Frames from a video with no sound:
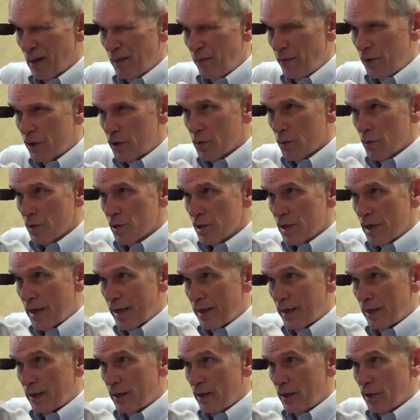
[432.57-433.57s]
visual
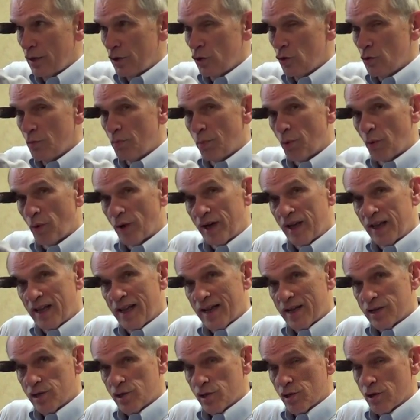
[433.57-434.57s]
sighting, you bring
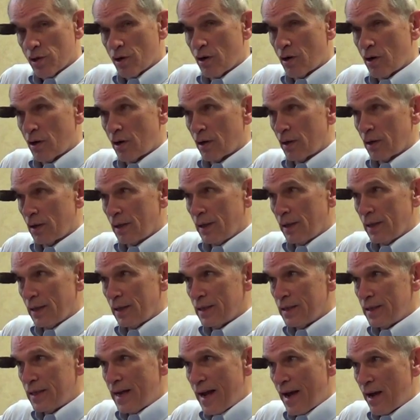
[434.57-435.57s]
that star
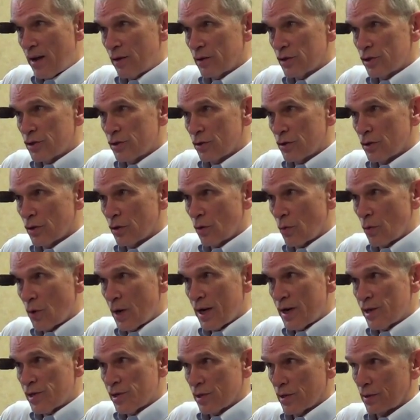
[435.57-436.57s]
down to the
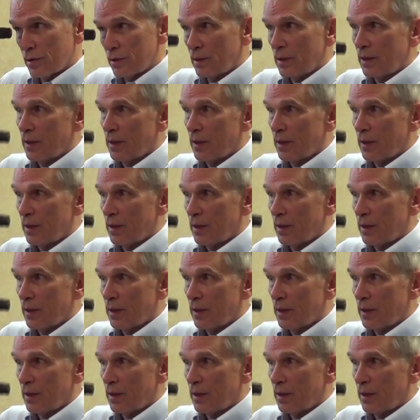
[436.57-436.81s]
horizon.